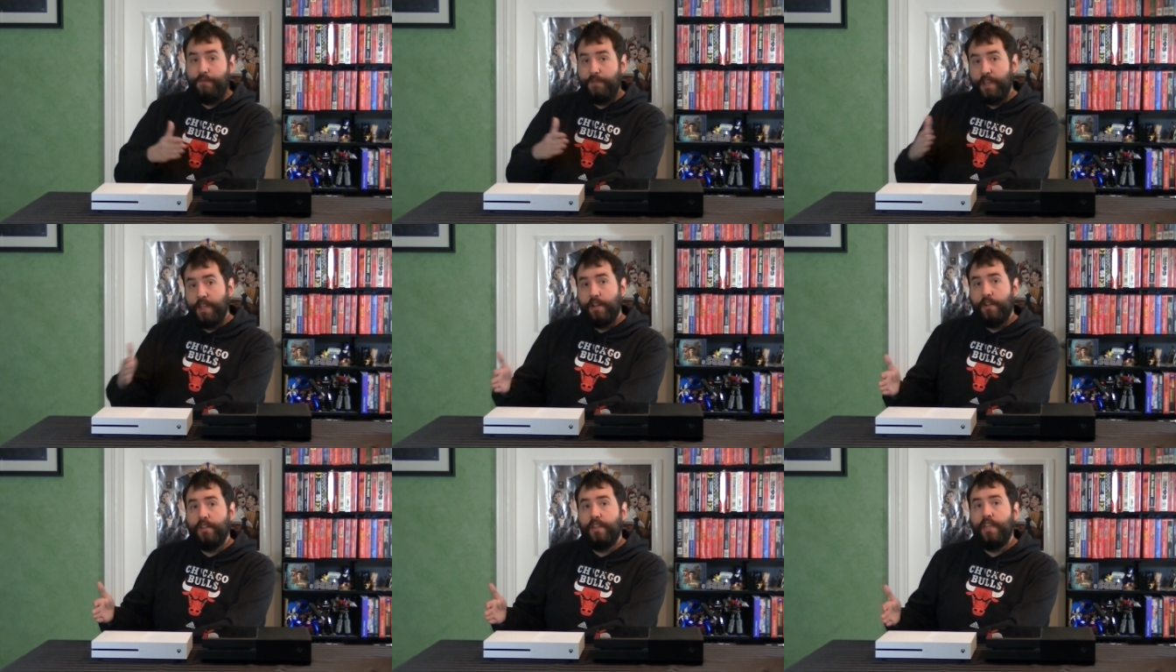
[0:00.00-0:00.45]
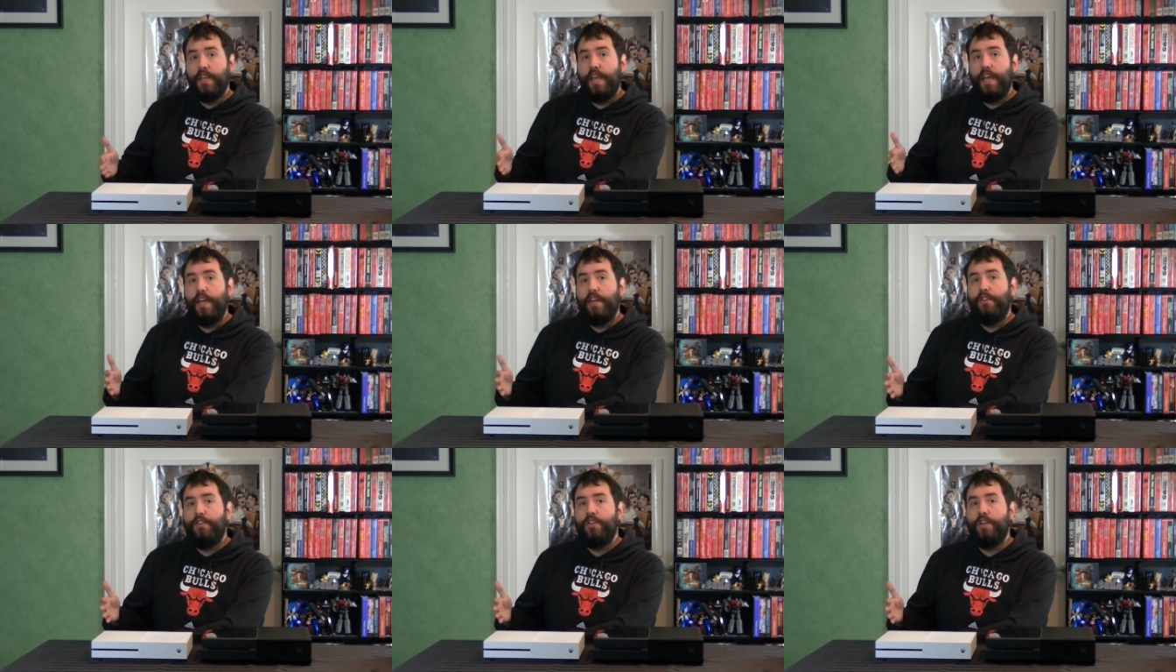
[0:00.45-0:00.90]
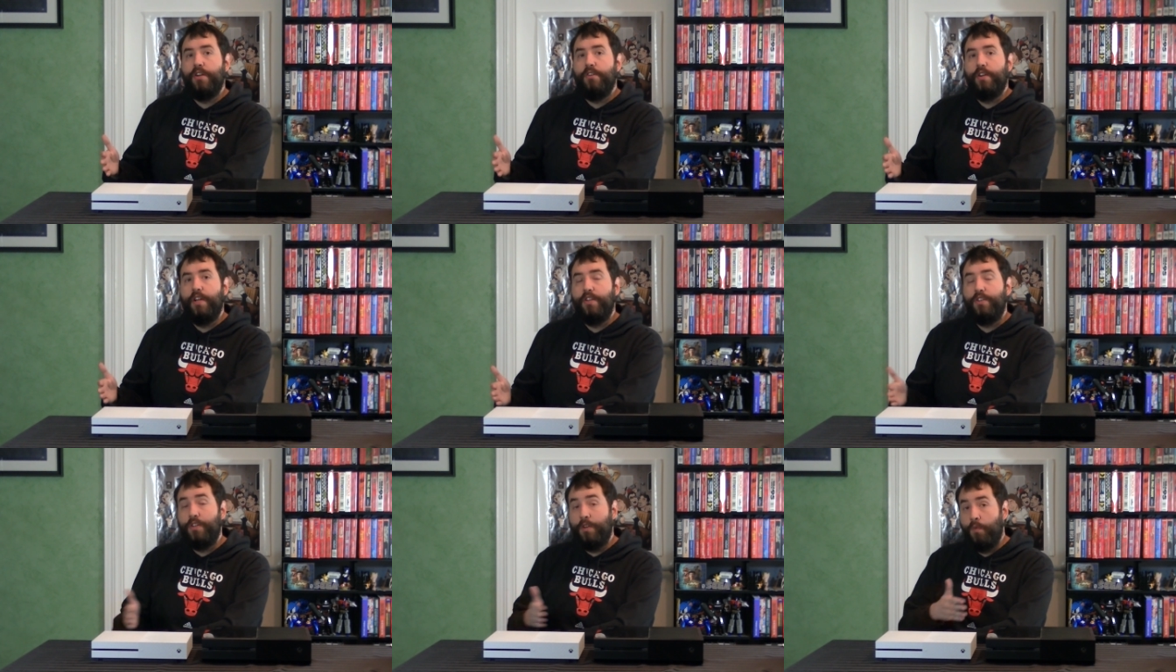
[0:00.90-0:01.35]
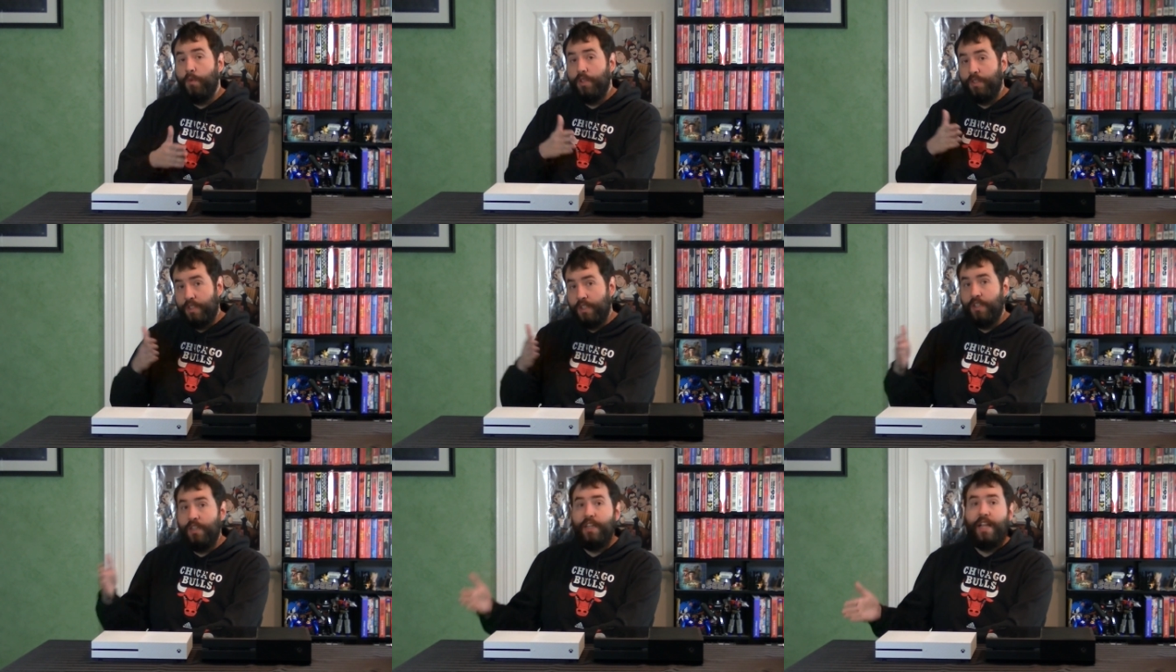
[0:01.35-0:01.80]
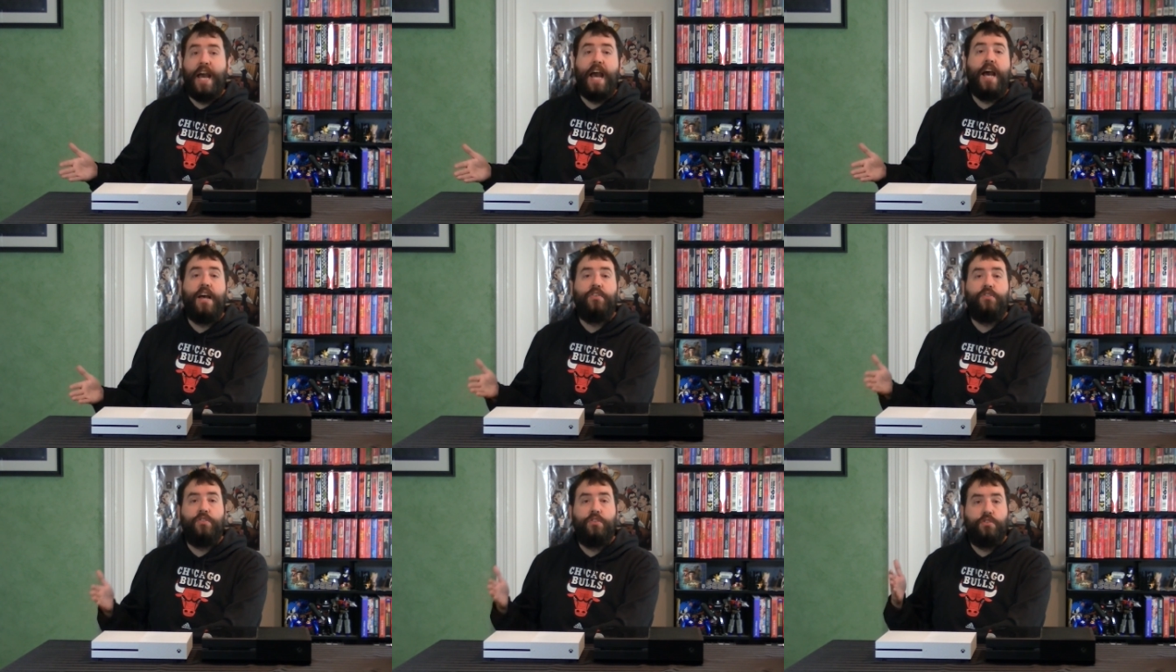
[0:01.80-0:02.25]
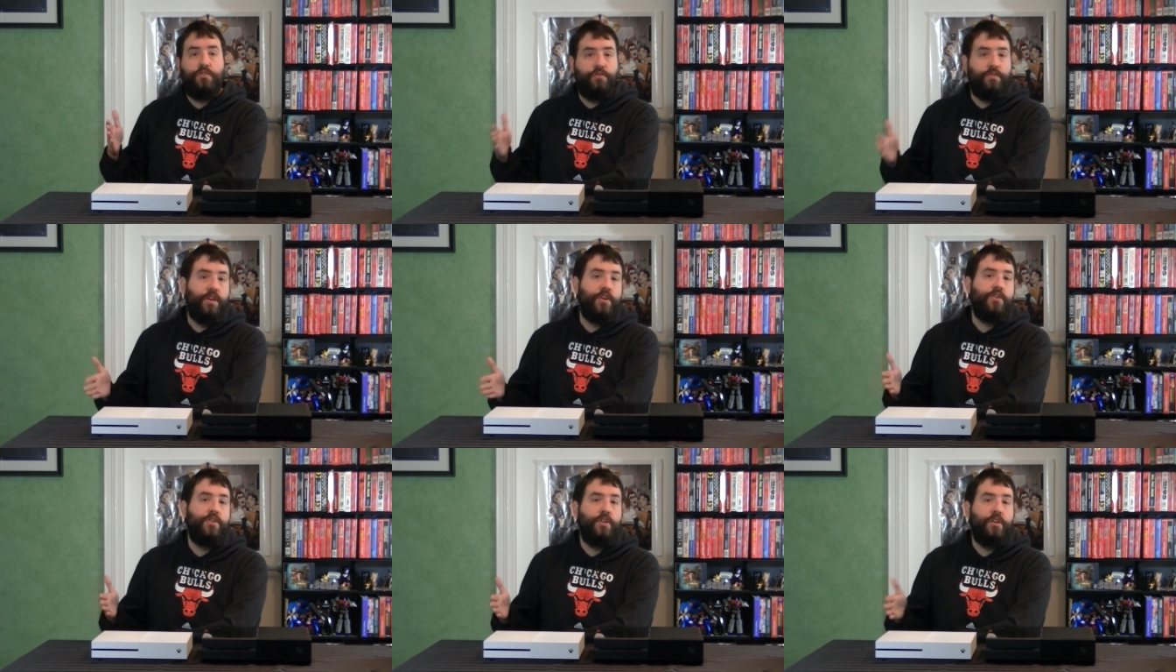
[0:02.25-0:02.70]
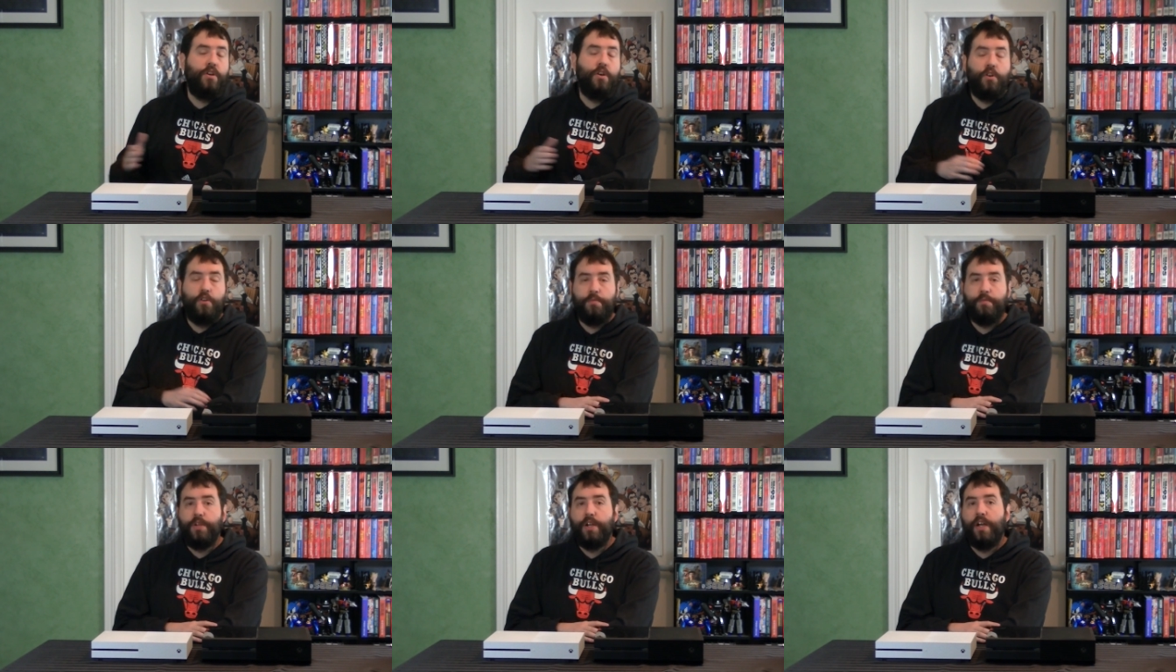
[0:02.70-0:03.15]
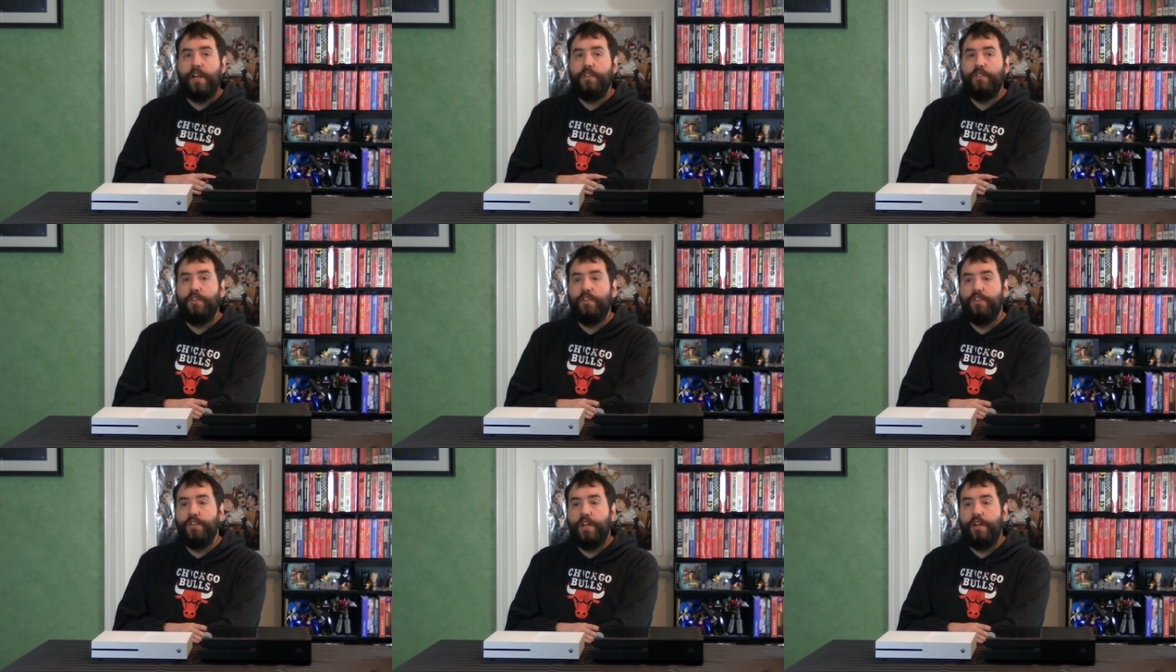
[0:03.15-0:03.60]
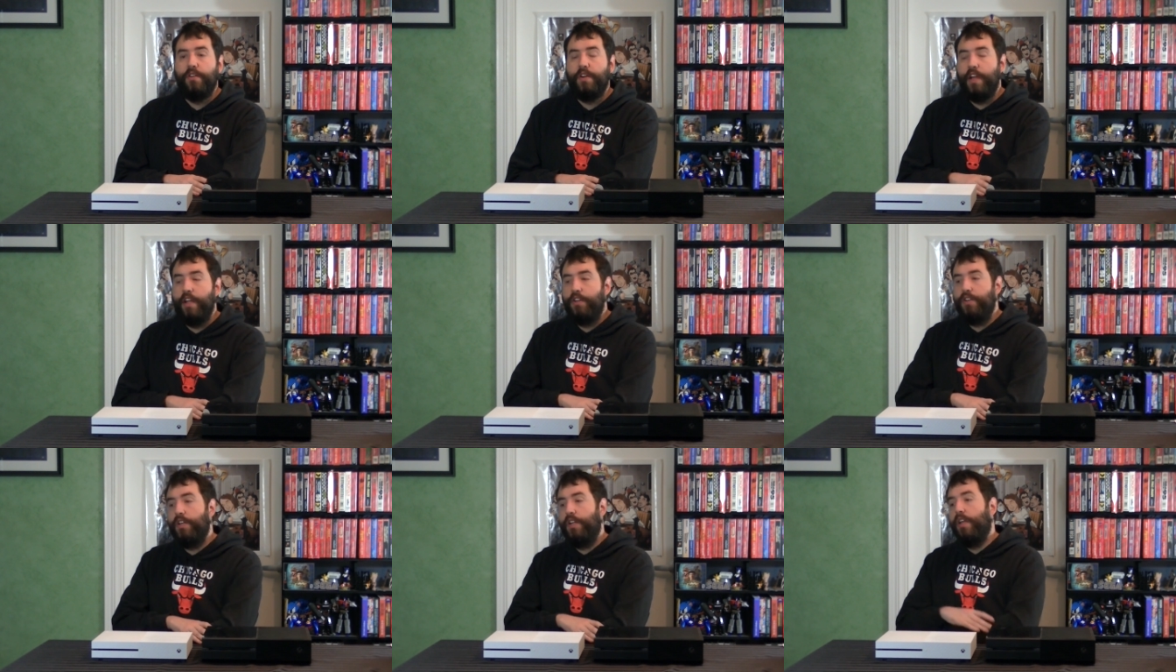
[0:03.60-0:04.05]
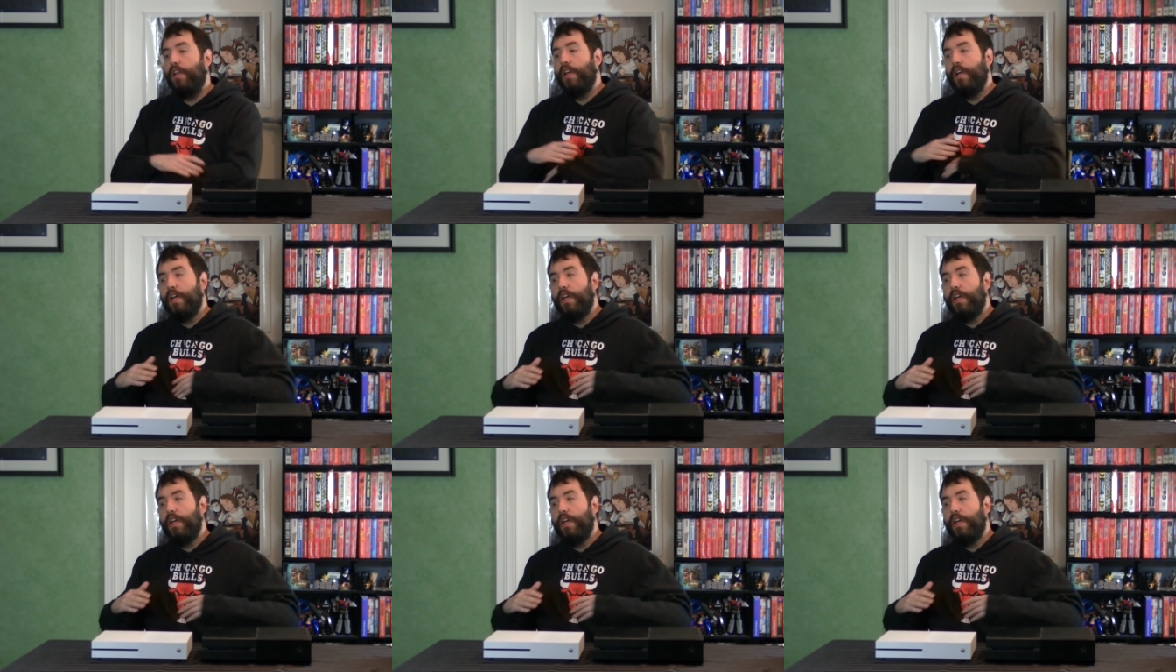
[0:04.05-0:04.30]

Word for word: figured the 8th generation was the last traditional home console generation.